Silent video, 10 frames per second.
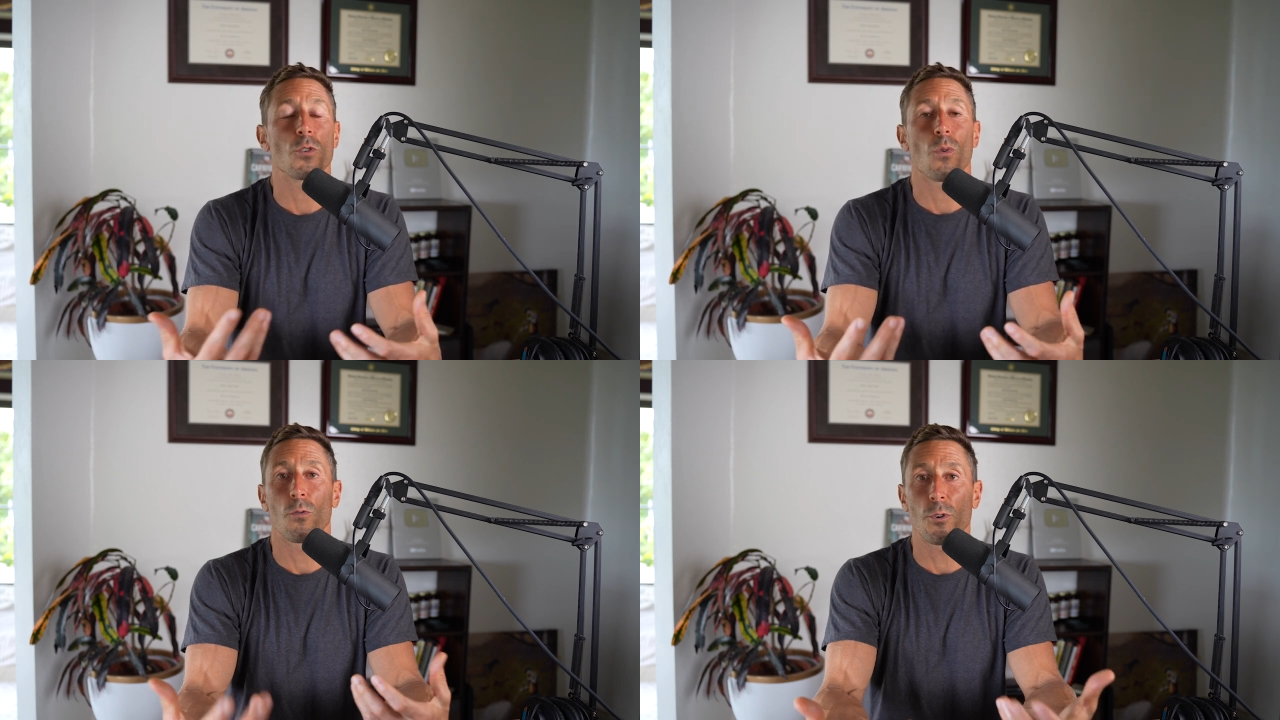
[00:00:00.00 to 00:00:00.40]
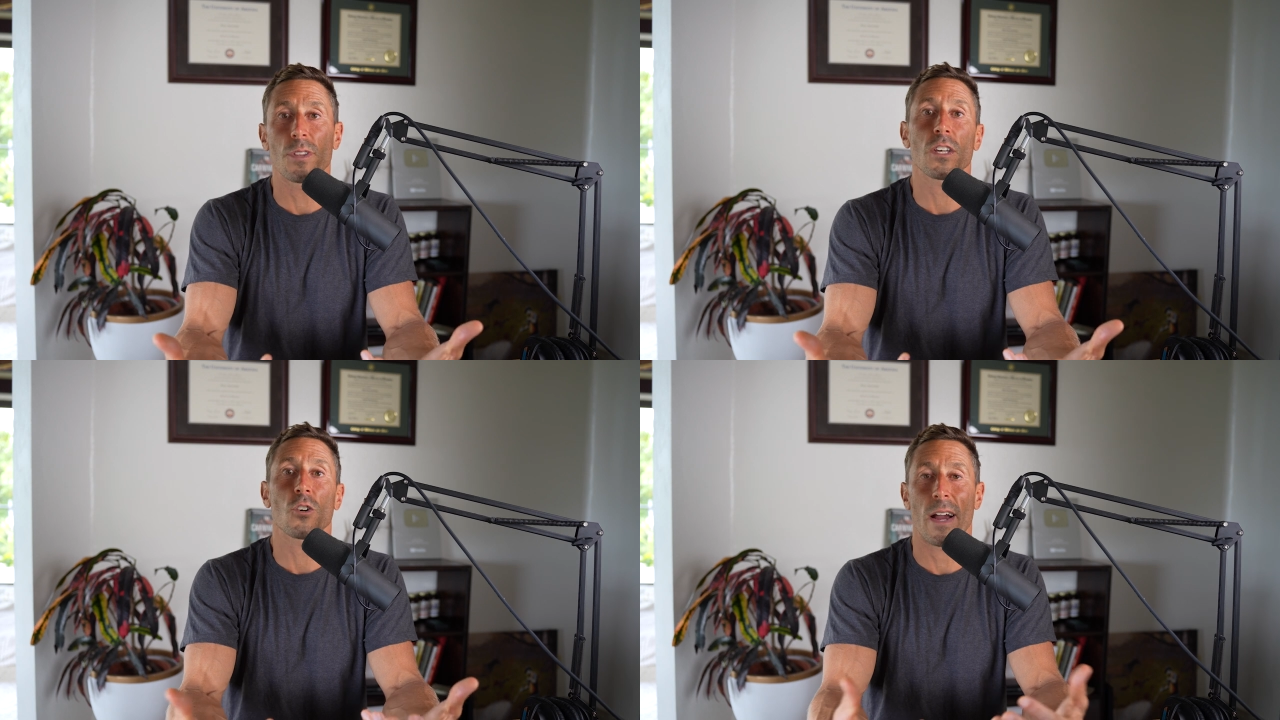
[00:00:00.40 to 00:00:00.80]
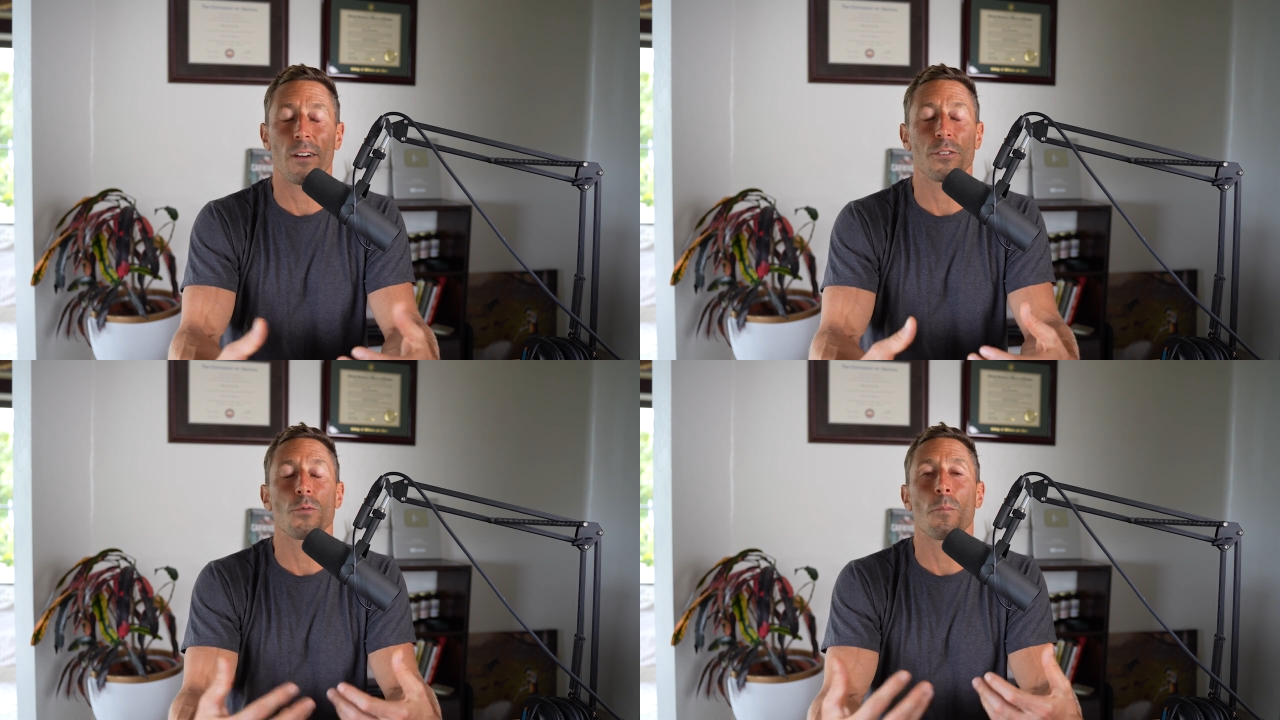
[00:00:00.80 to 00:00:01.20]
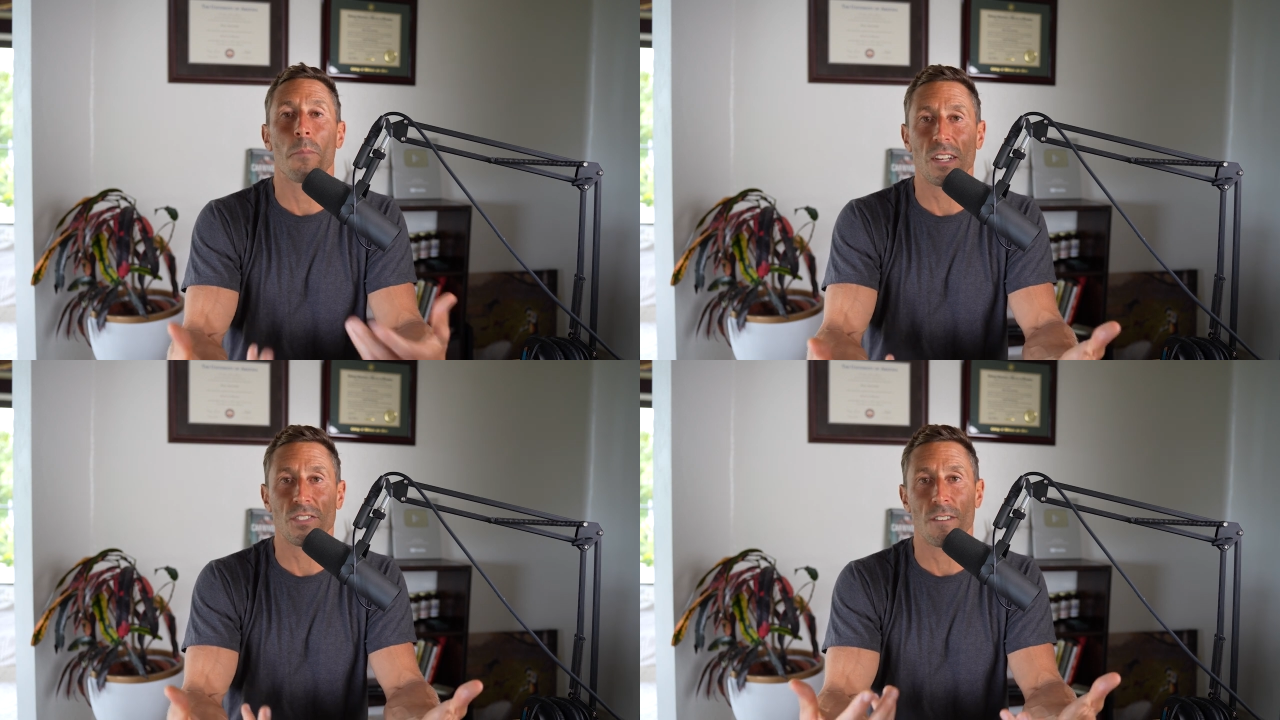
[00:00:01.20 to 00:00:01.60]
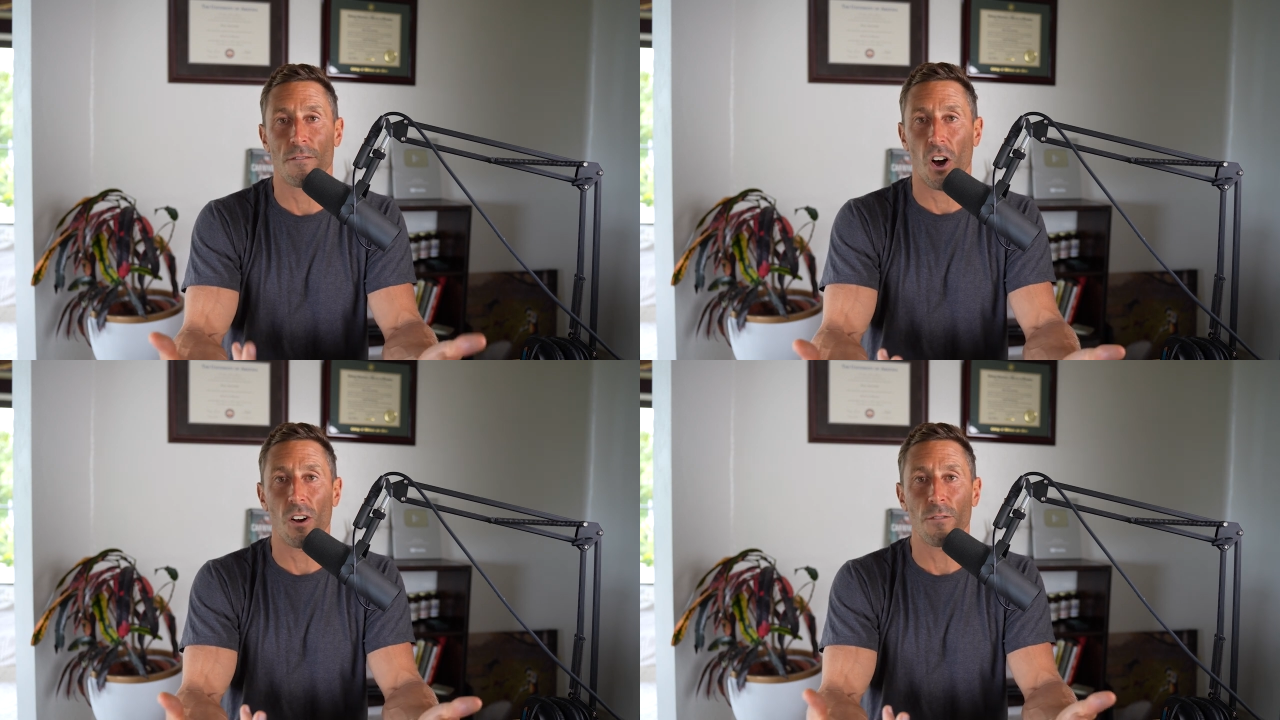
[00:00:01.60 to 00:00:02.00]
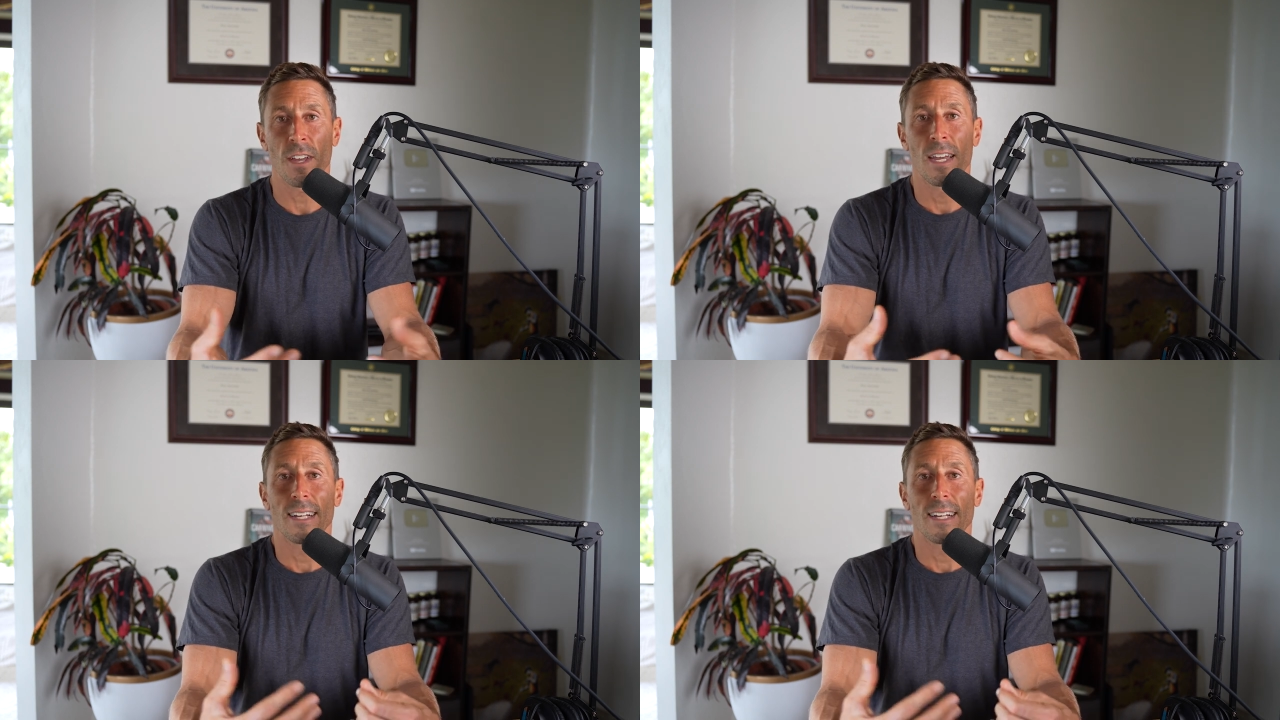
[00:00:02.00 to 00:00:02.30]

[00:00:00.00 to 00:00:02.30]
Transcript: You are rooted in the ground. You must evolve